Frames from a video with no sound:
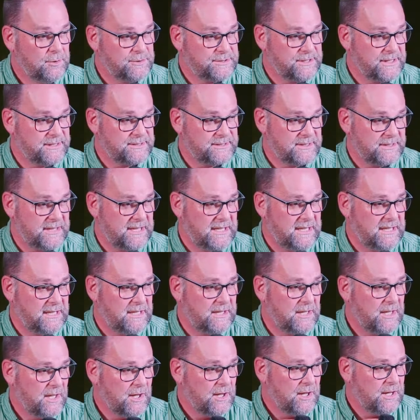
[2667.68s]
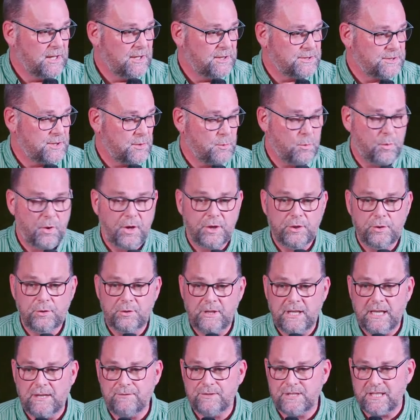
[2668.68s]
who says that he is the
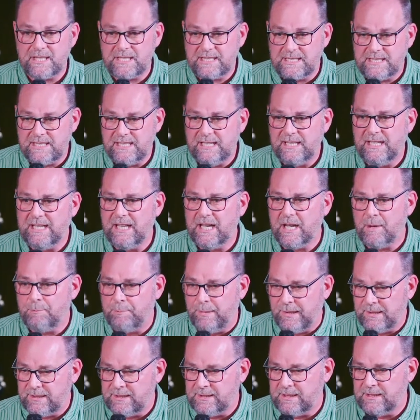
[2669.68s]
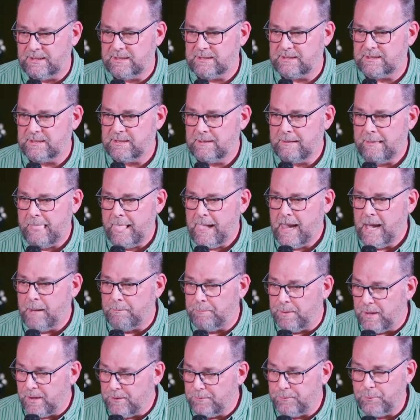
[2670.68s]
one who gives exceeding abundant
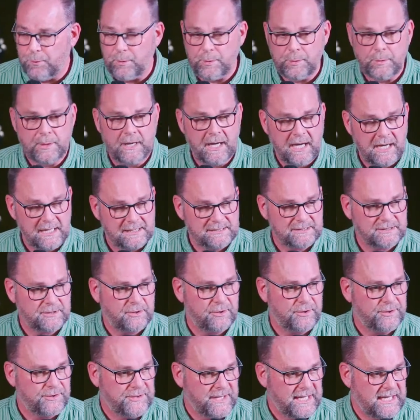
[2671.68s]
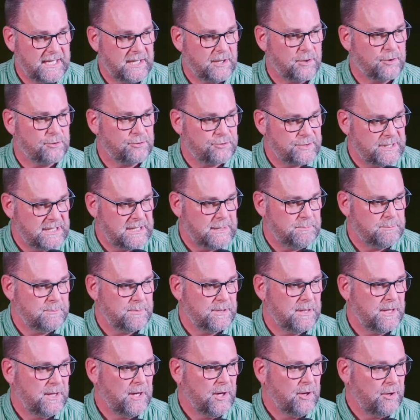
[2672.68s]
above what we ask or think or
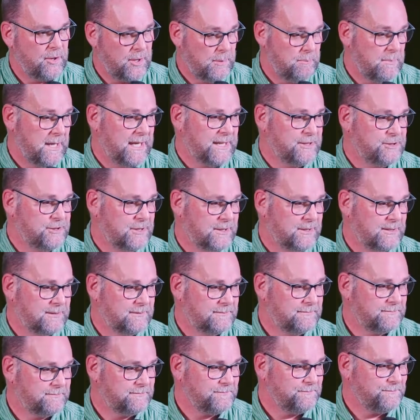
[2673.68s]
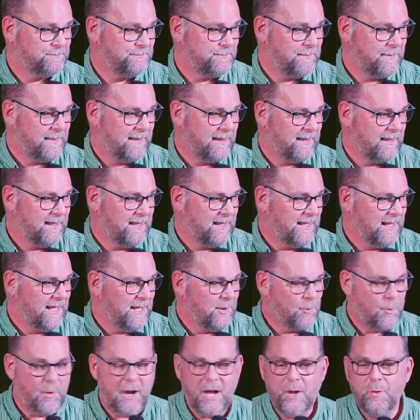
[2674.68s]
dream or imagine.
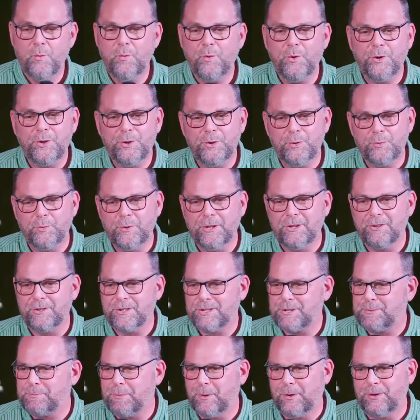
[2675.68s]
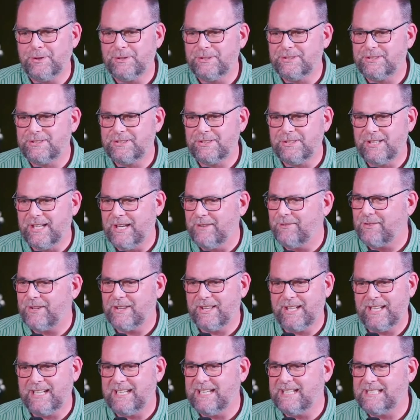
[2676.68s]
Why wouldn't we respond to
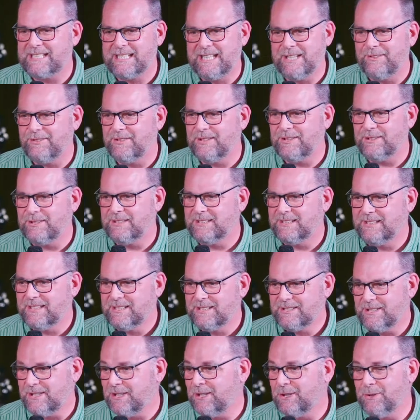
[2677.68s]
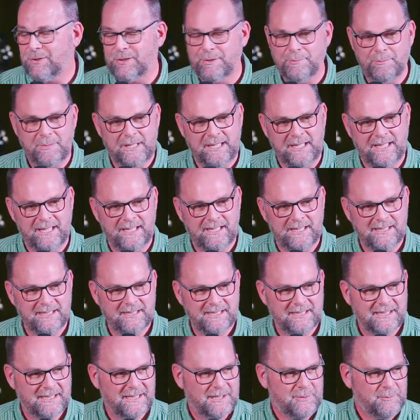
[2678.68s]
everything that He's given to you and
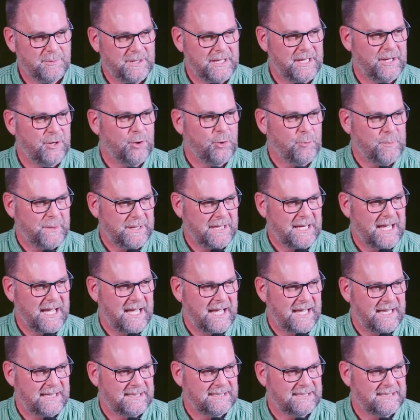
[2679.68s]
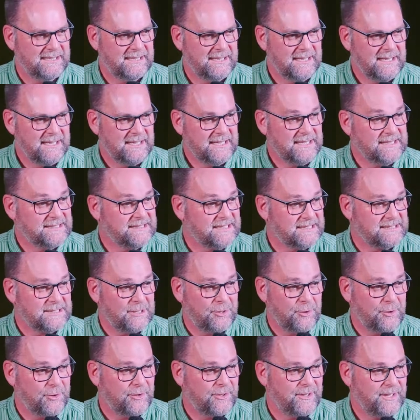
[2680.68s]
me with an open hand that
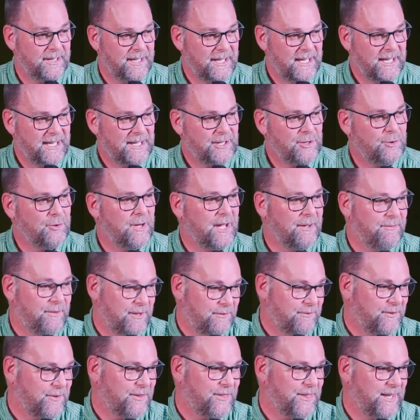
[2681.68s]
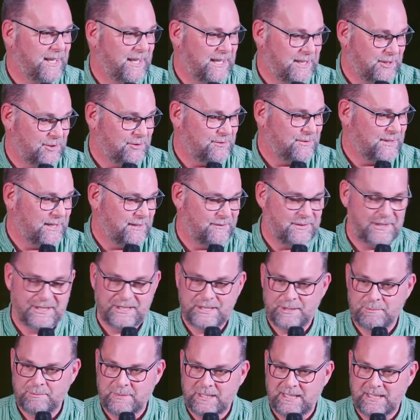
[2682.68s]
says, Lord, you have everything that you've
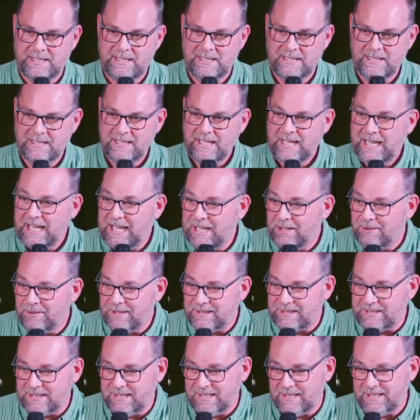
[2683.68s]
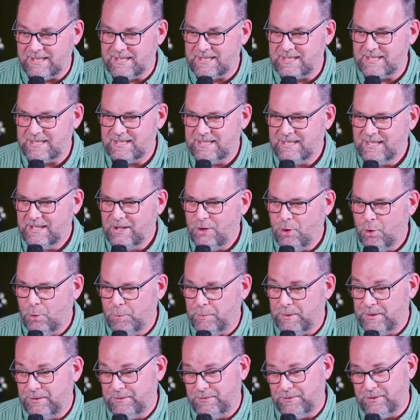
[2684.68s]
given to me. Here it is,
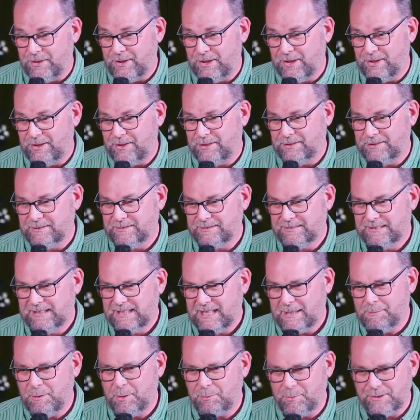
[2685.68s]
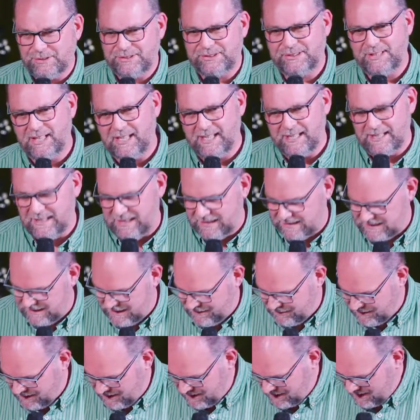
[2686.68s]
open for you. Come on, we'll stand
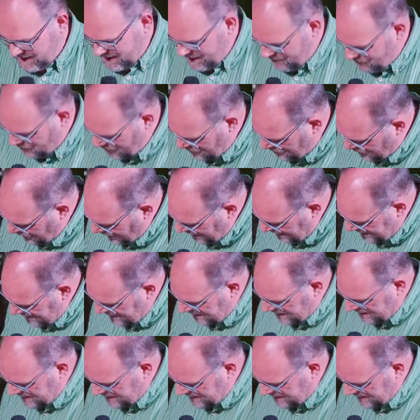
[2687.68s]
this evening. We'll pray